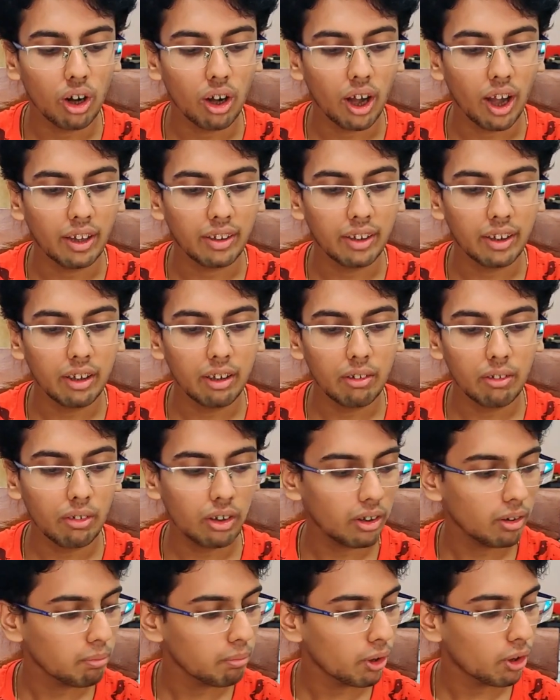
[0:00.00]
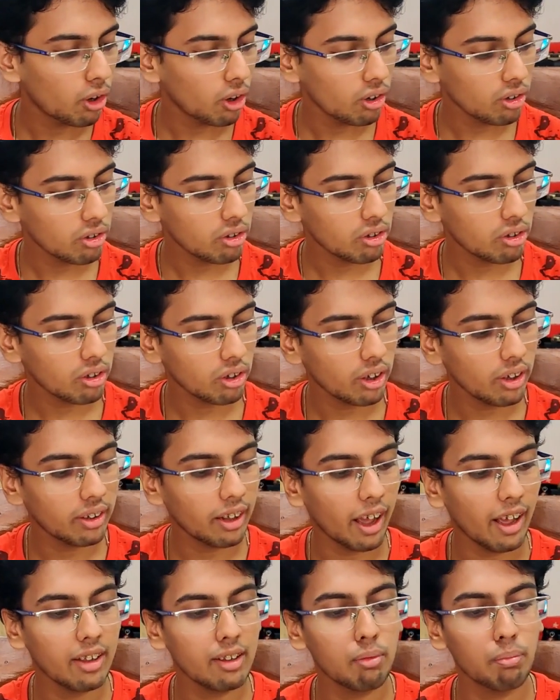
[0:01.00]
I think because it
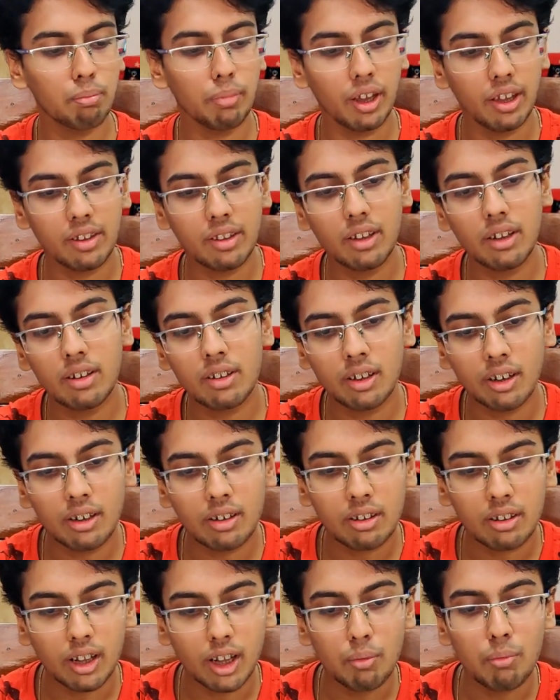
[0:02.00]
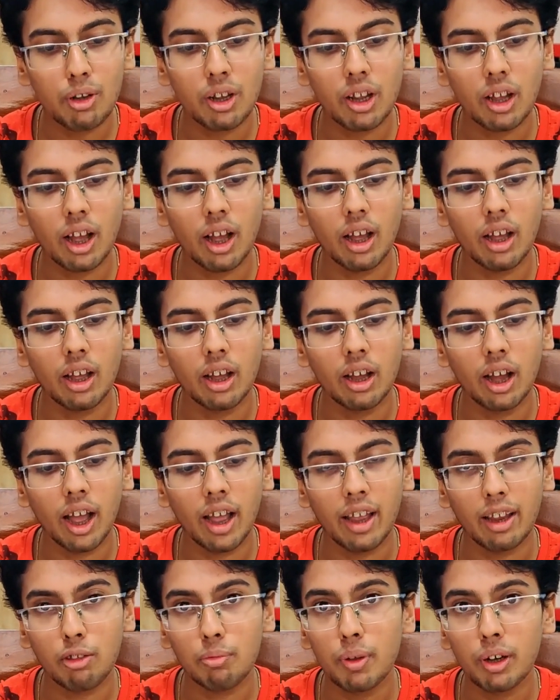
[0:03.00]
has BassHeads in its name,
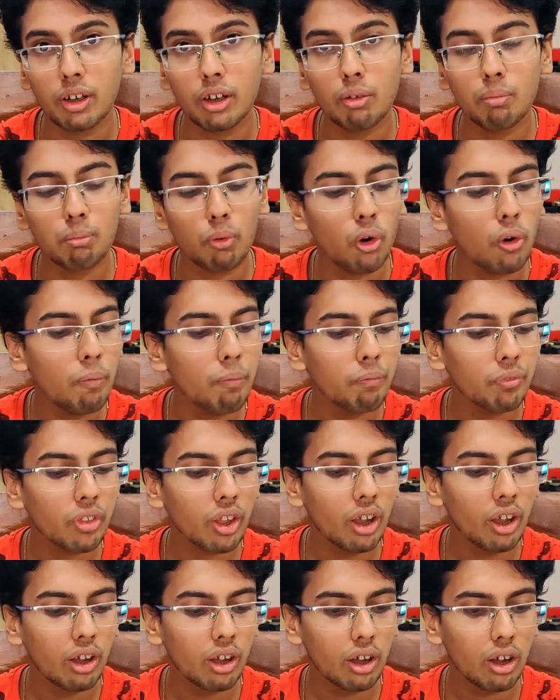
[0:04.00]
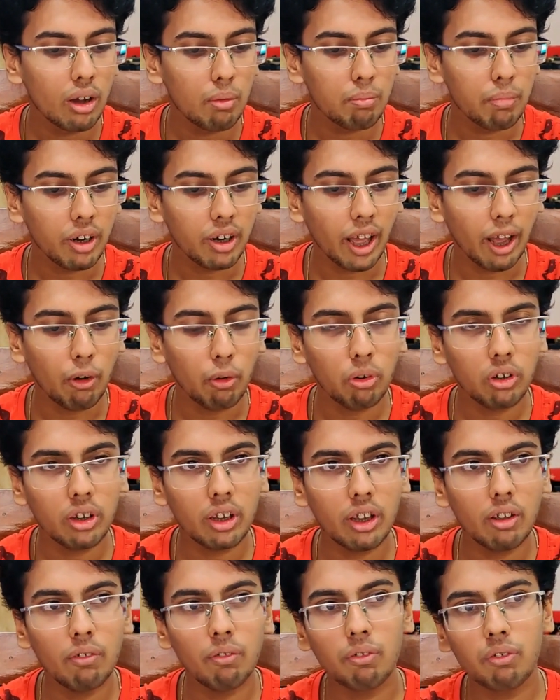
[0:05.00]
I expected more, but I would
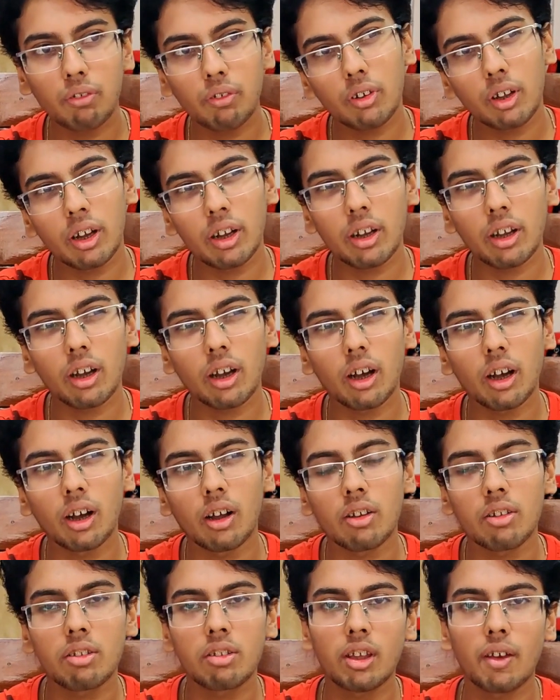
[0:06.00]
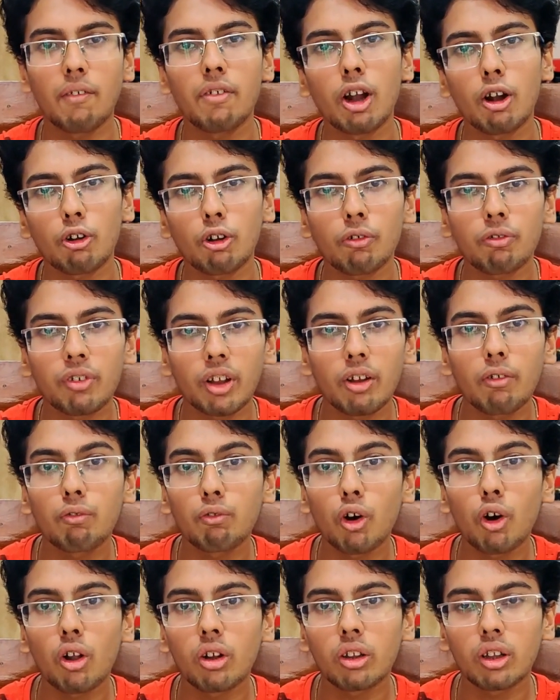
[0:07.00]
give it a 7 out of 10
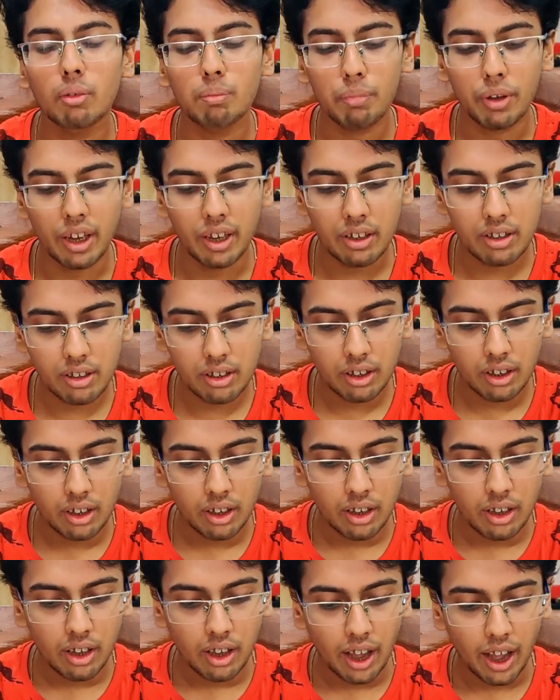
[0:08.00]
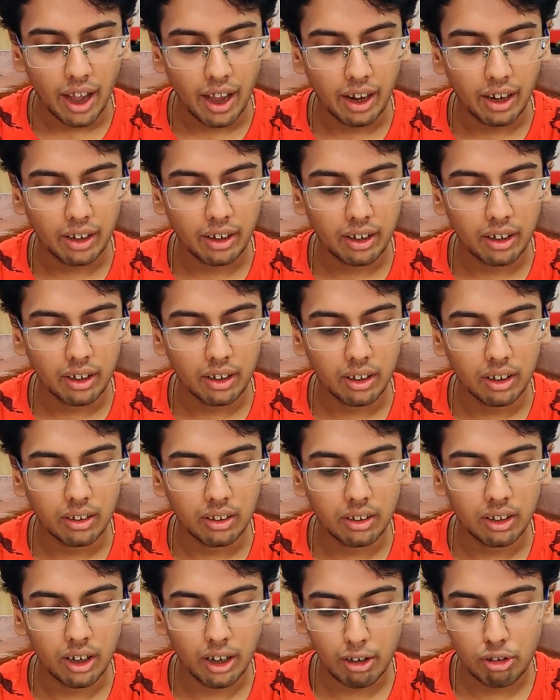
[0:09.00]
for the bass, and
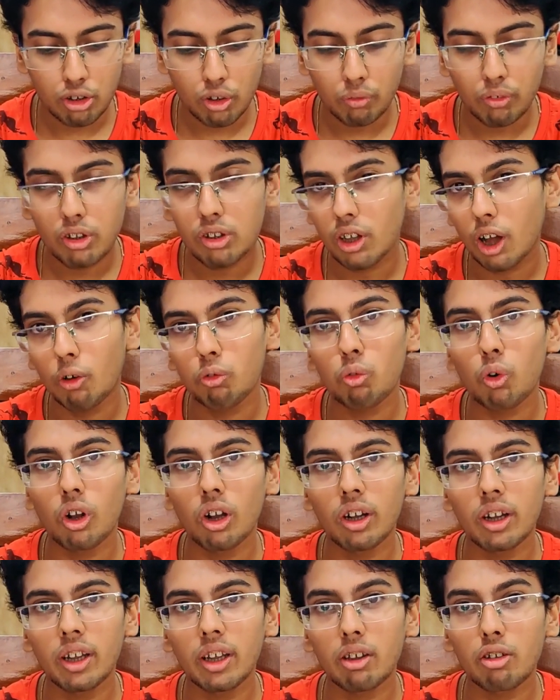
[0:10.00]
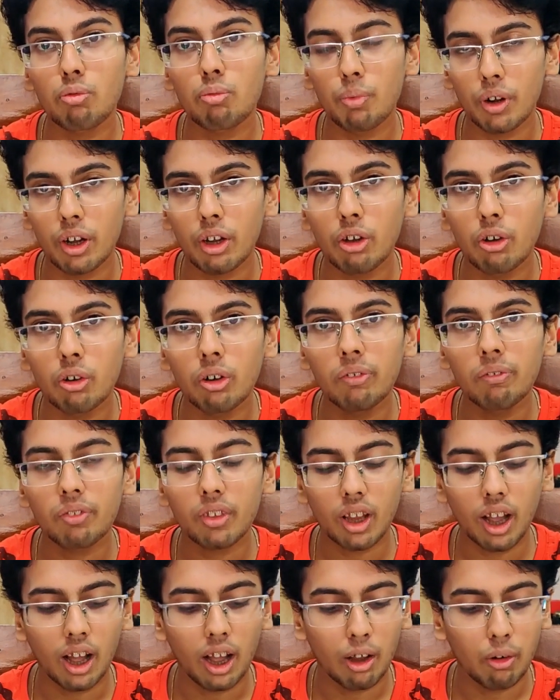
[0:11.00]
the rest of the sound quality is pretty good.
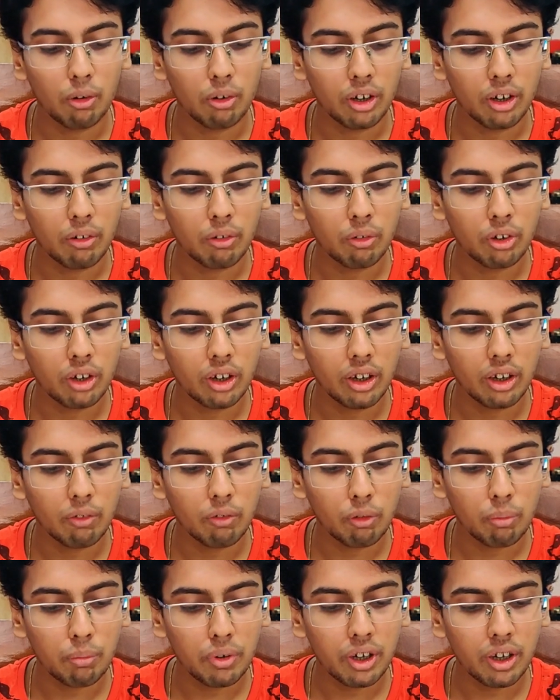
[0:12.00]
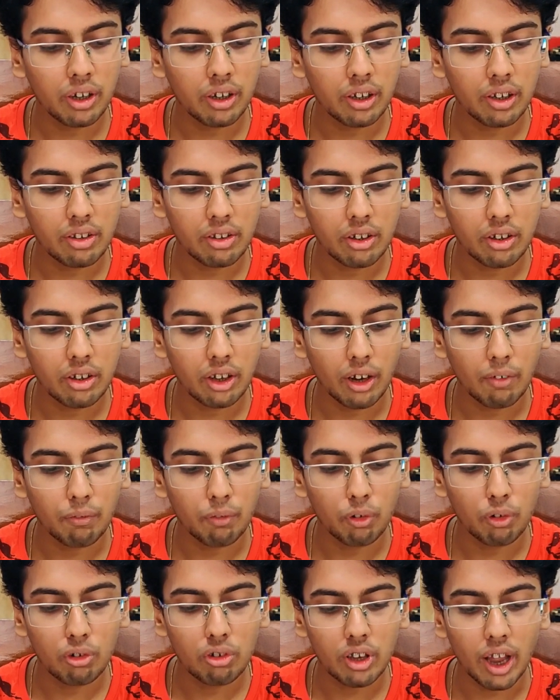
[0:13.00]
It would be a decent
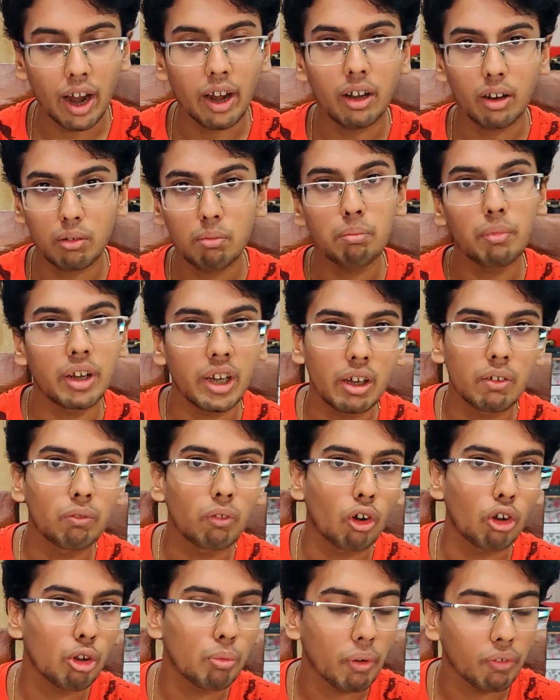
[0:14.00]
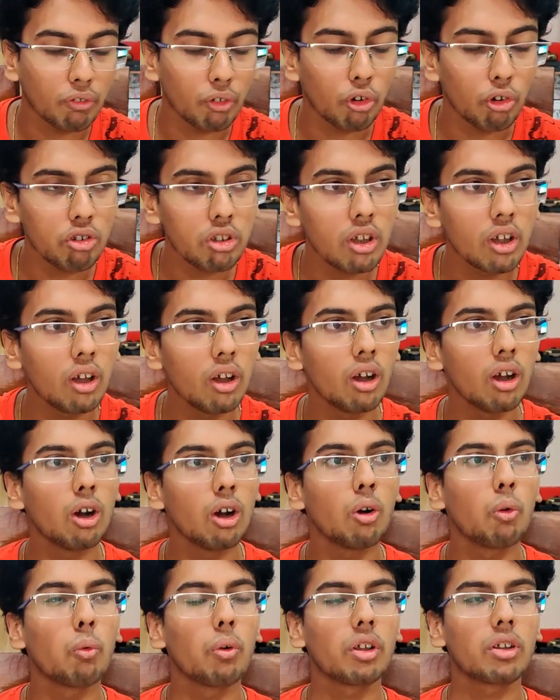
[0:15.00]
headphones at medium volume, of course,
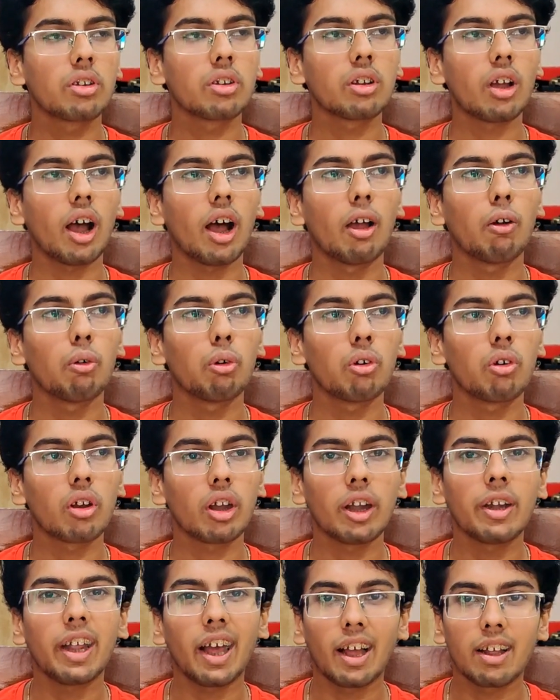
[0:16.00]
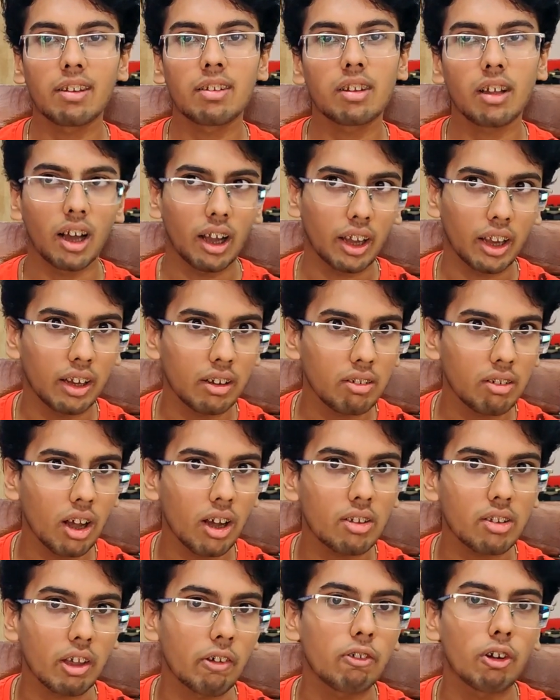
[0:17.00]
which I would rate as again
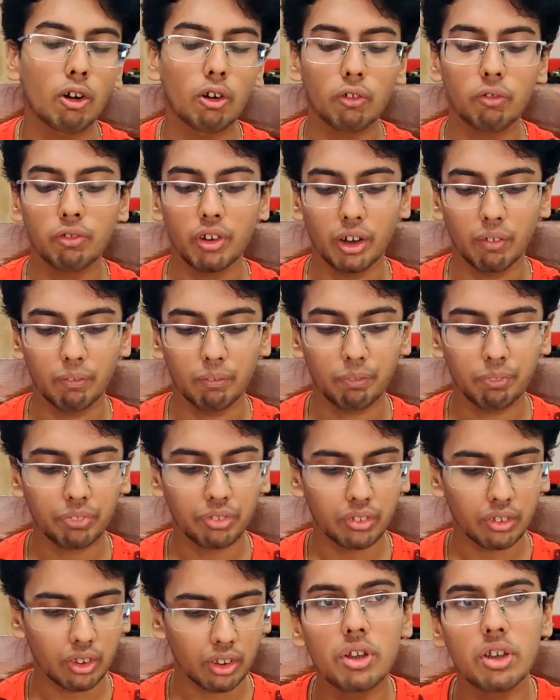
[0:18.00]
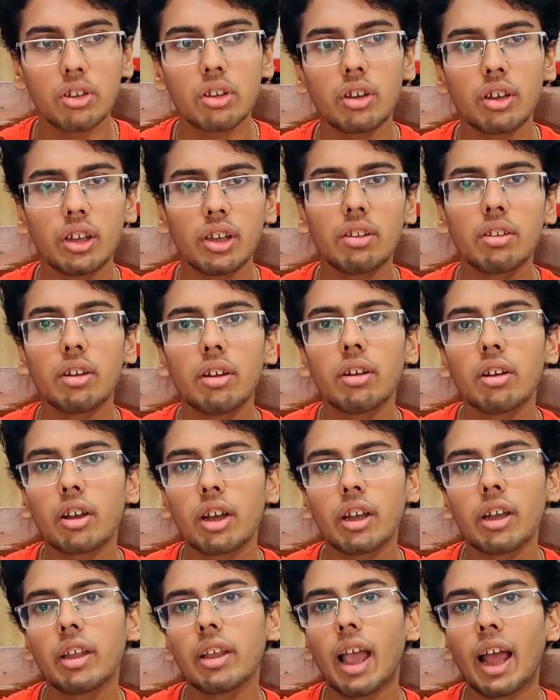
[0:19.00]
a 7 out of 10. Which is a decent
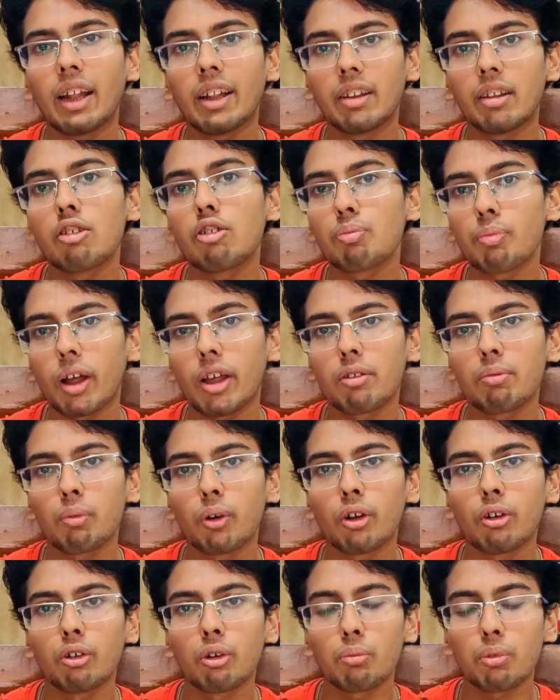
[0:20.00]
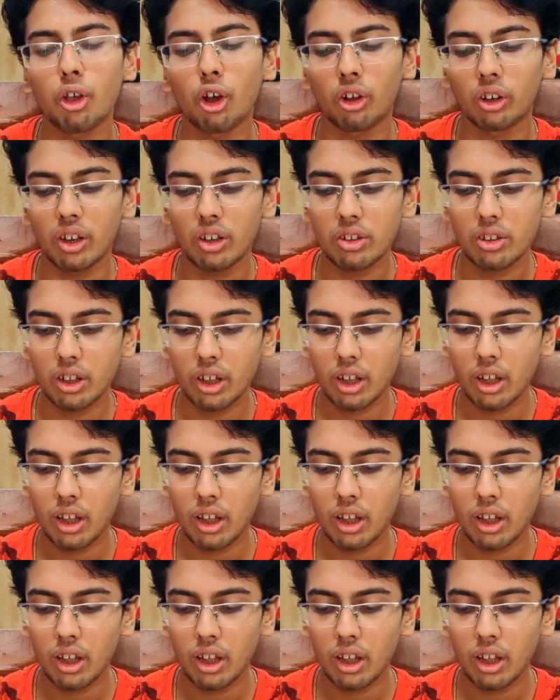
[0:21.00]
rating at this price point, to be honest.